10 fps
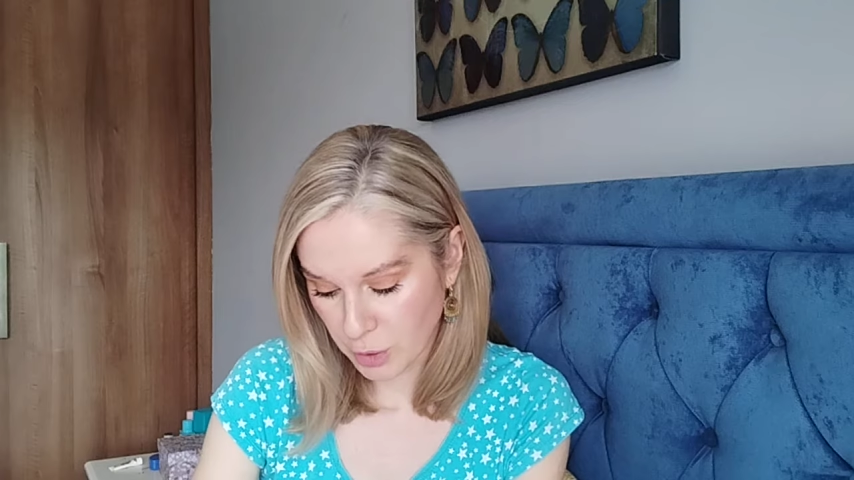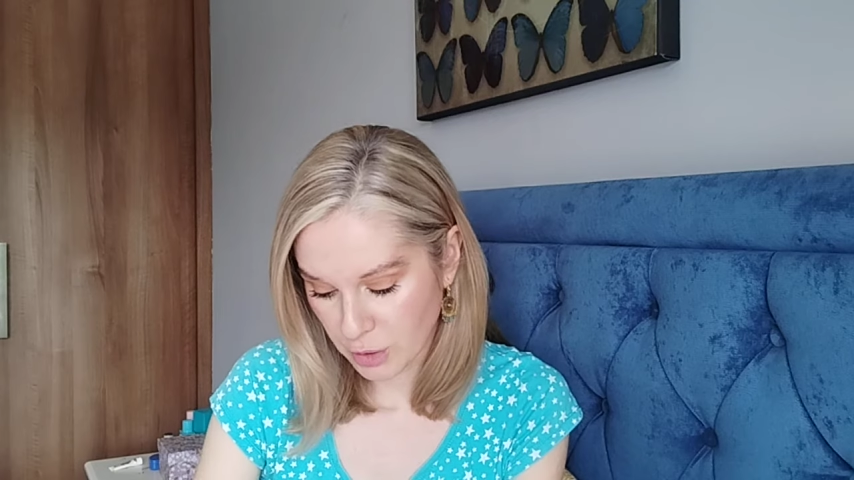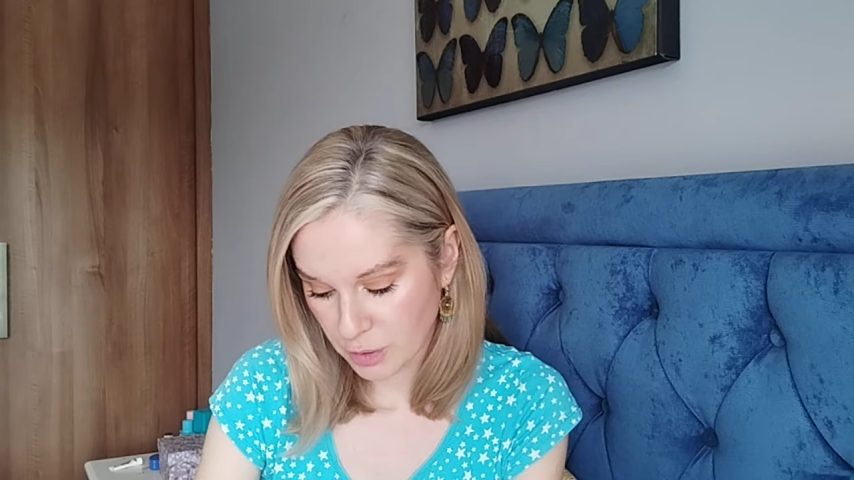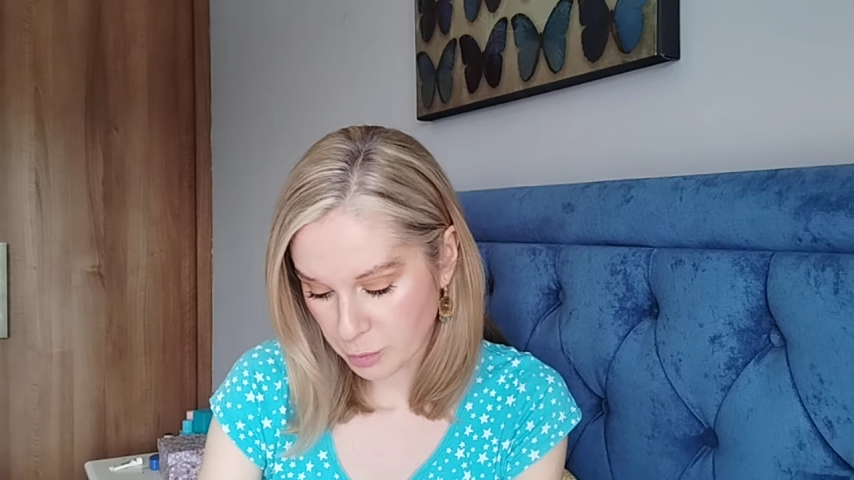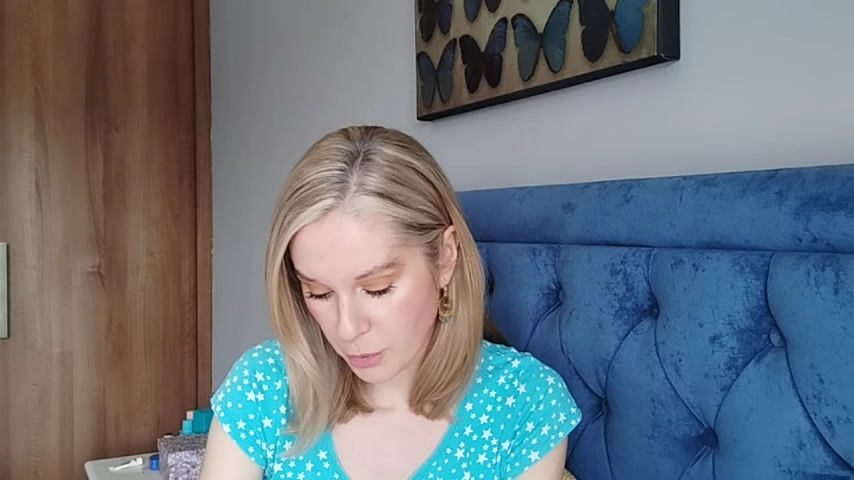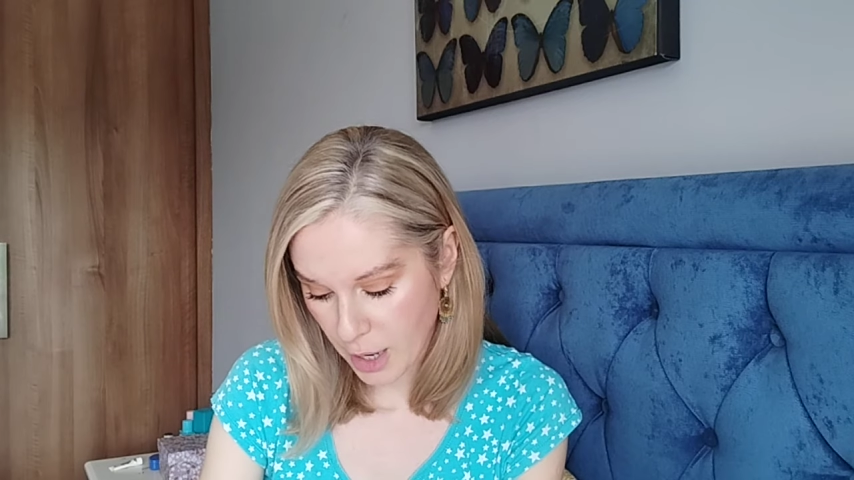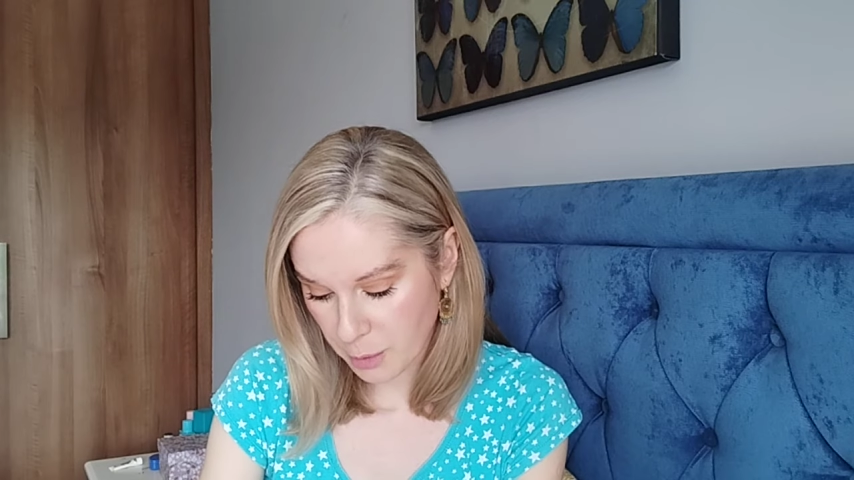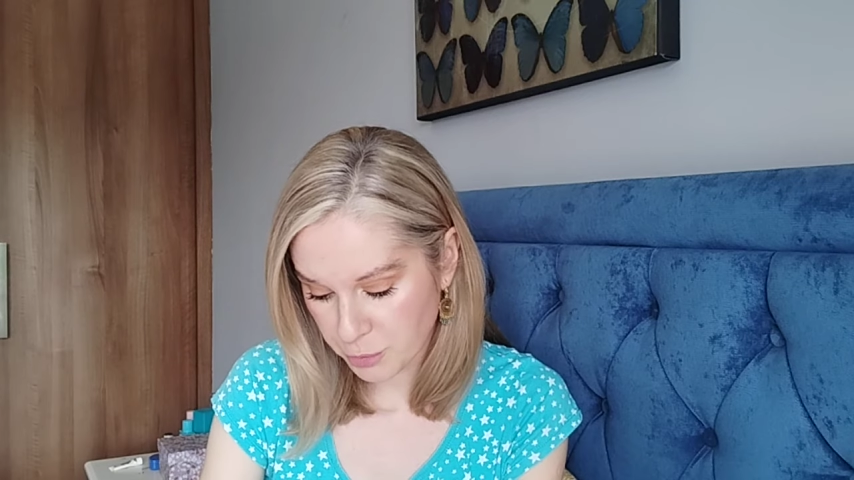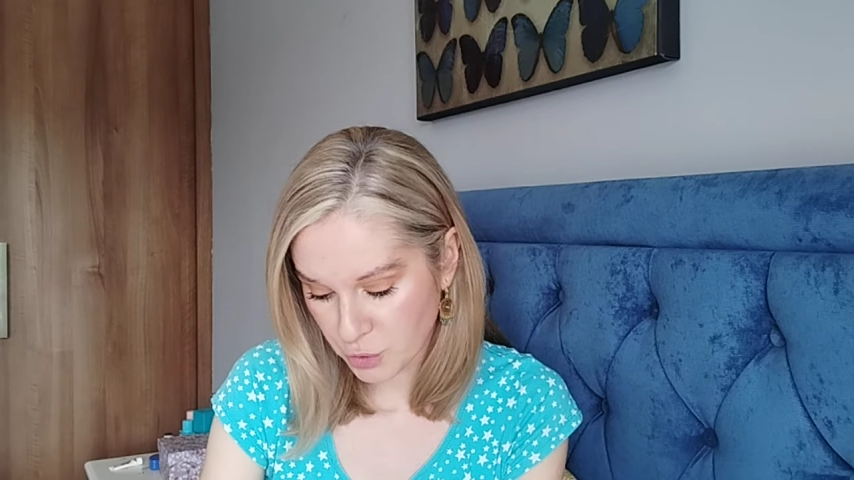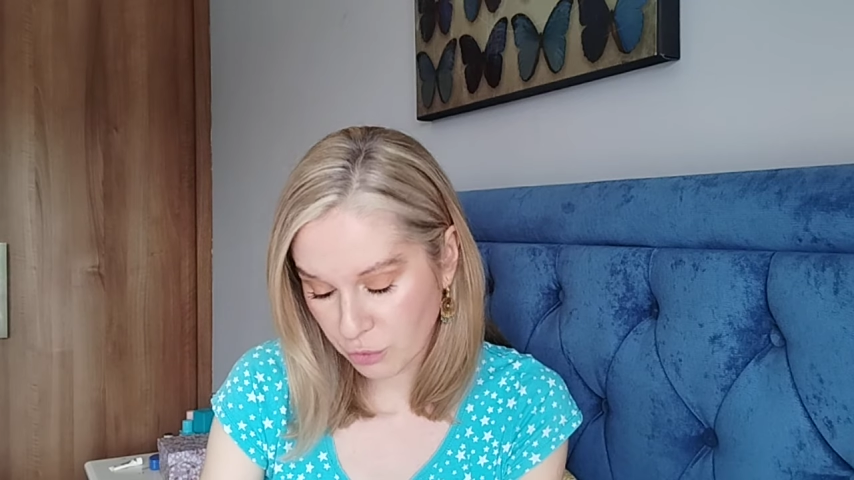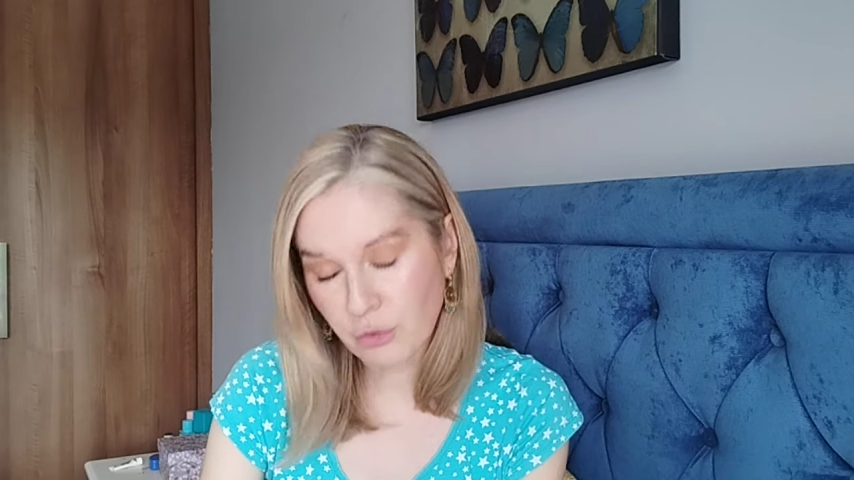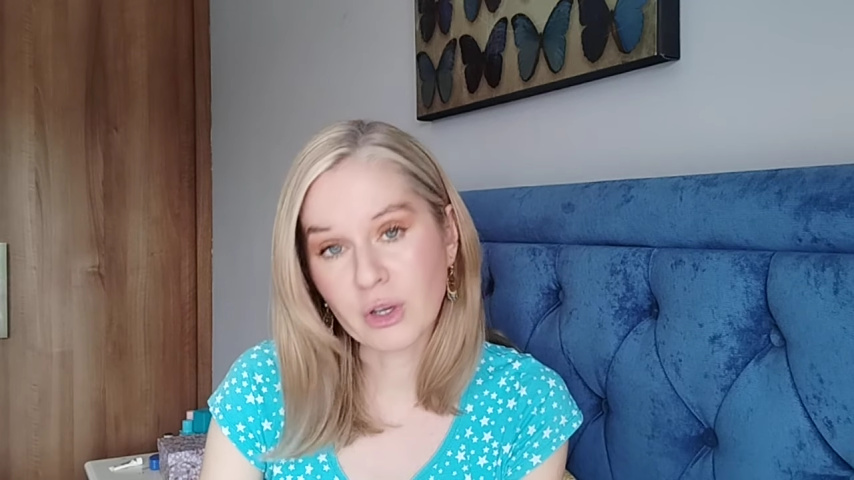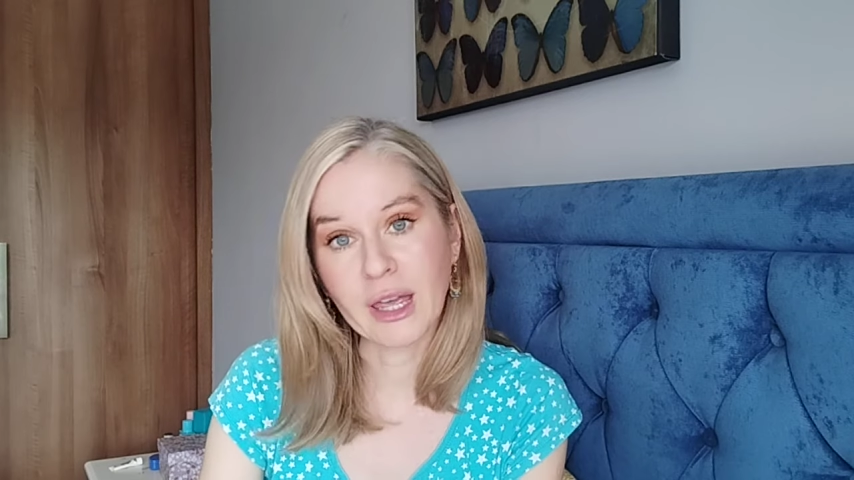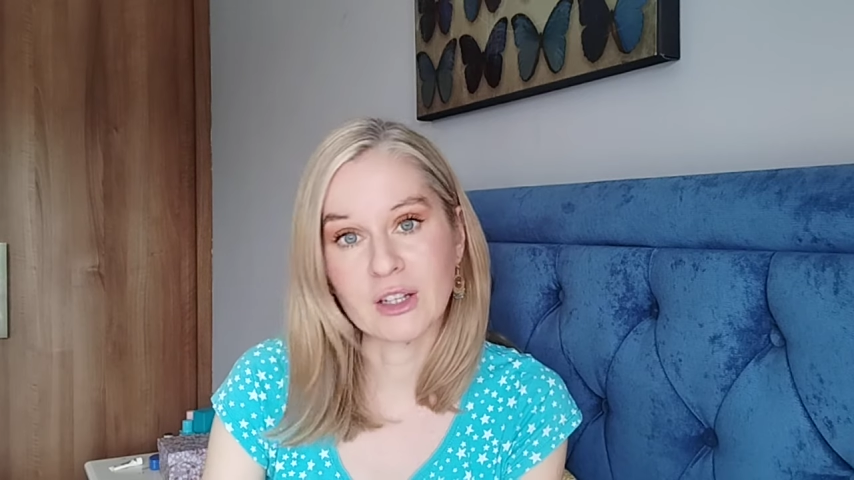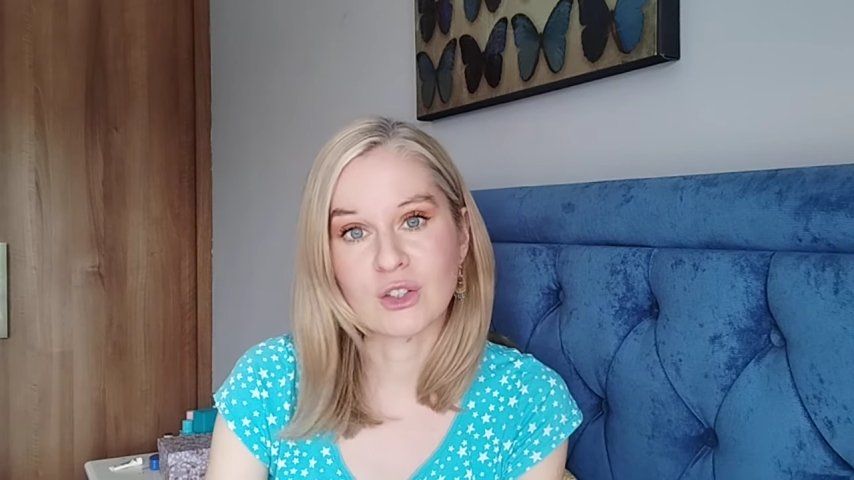because perhaps you
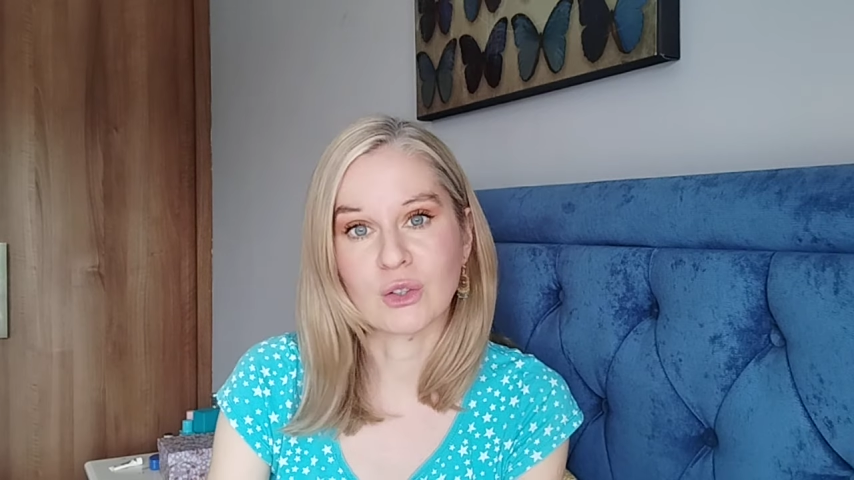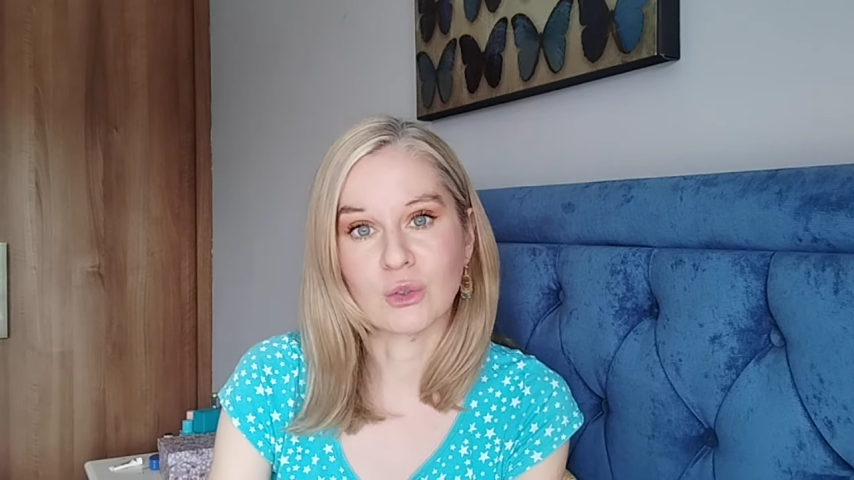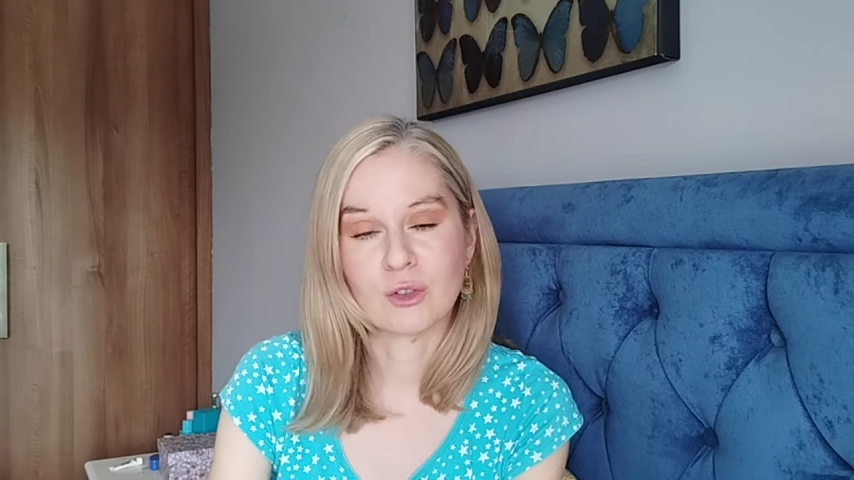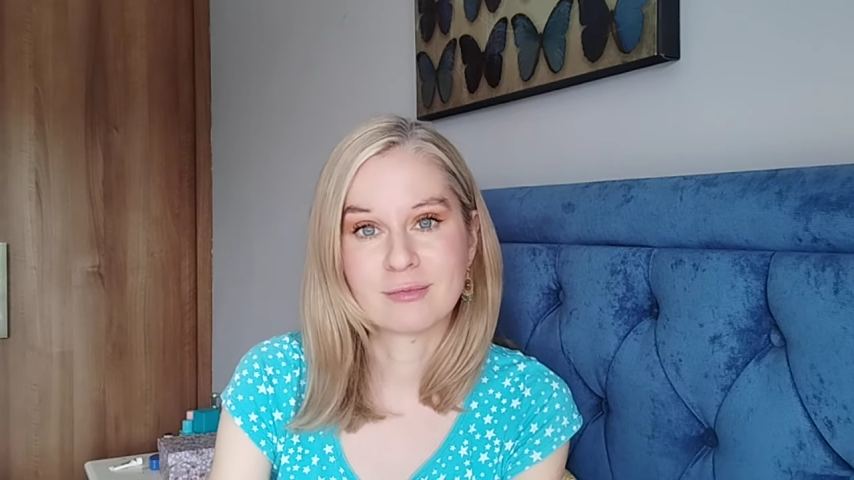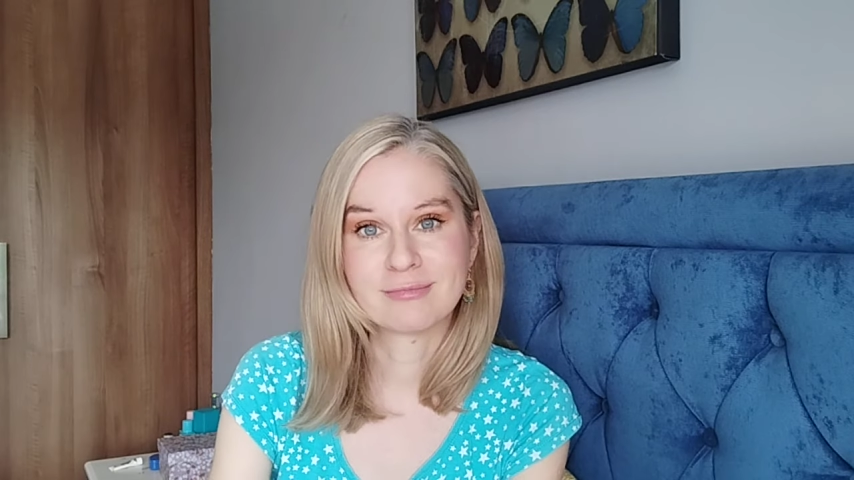forget too.